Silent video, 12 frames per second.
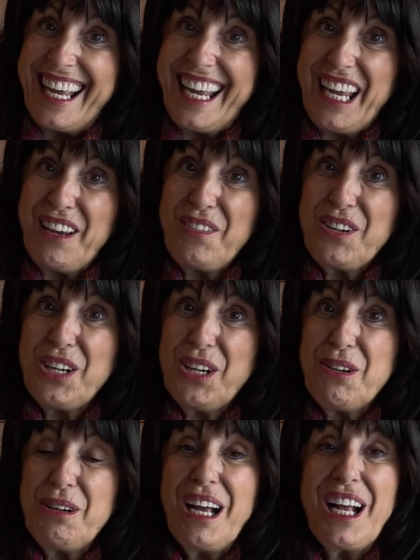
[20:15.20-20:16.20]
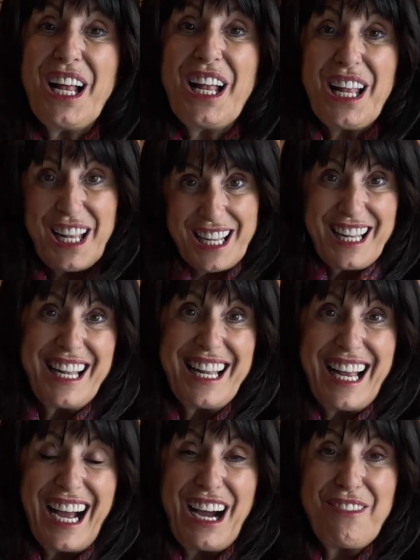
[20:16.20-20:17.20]
If you
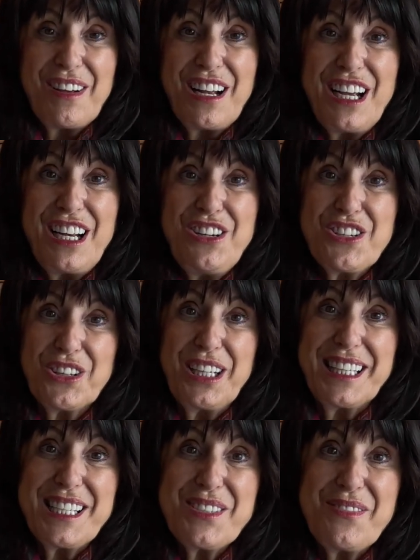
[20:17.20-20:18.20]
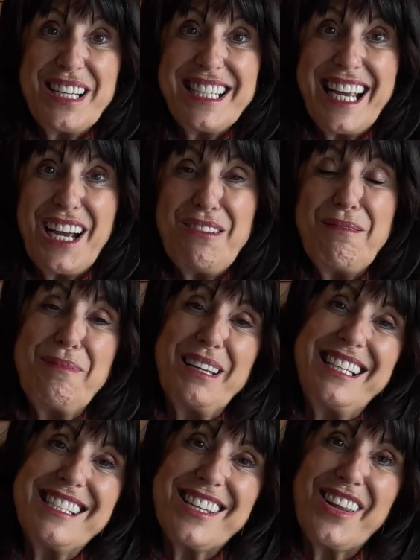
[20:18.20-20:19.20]
have enjoyed this video,
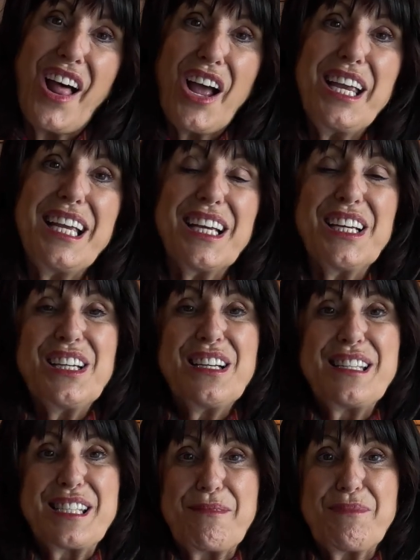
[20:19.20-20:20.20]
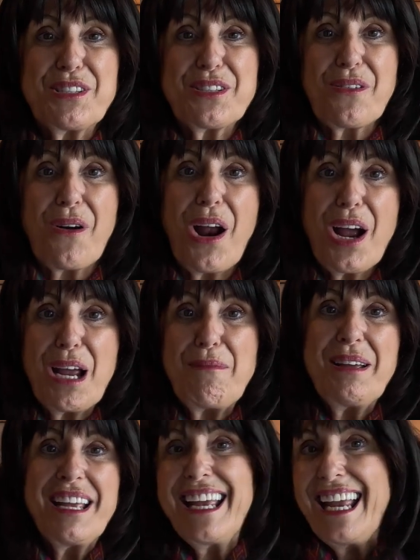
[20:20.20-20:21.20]
please like,
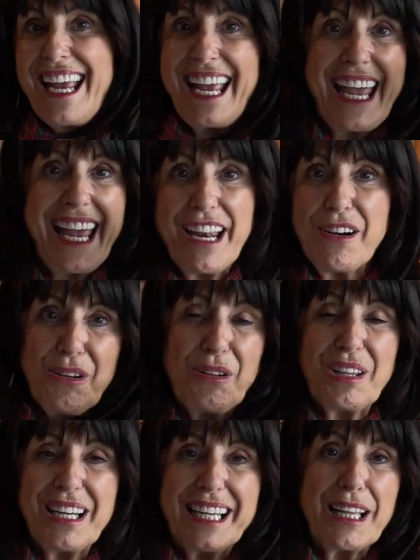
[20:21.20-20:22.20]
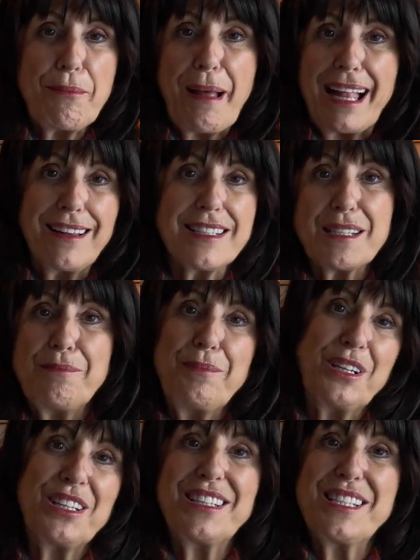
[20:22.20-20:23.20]
subscribe, hit all the little bells and
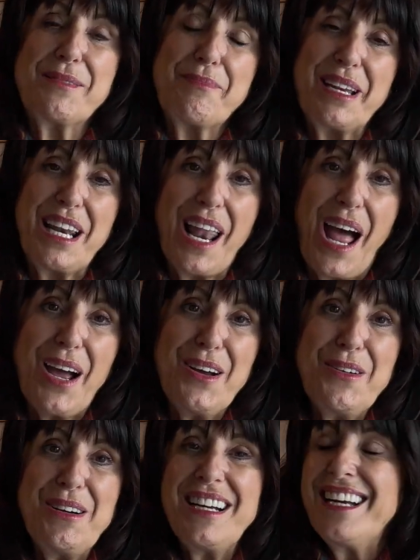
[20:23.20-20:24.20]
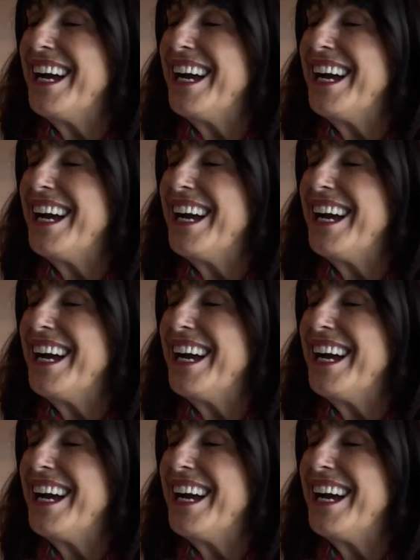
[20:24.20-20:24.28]
buttons below.